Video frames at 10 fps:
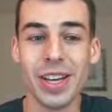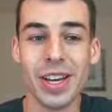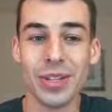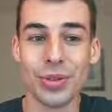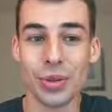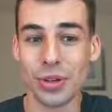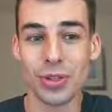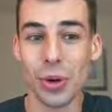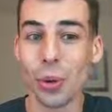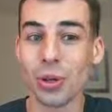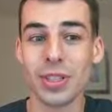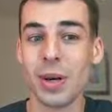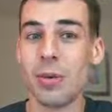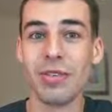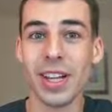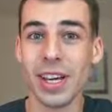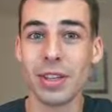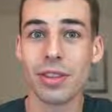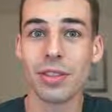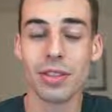so the total sum of
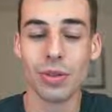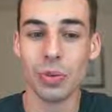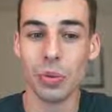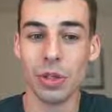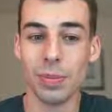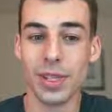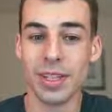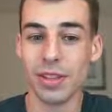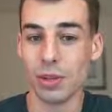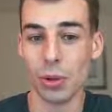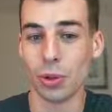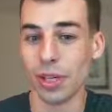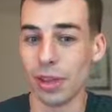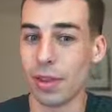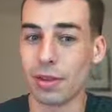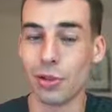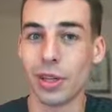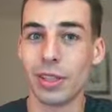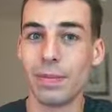lengths will be the total length of the string,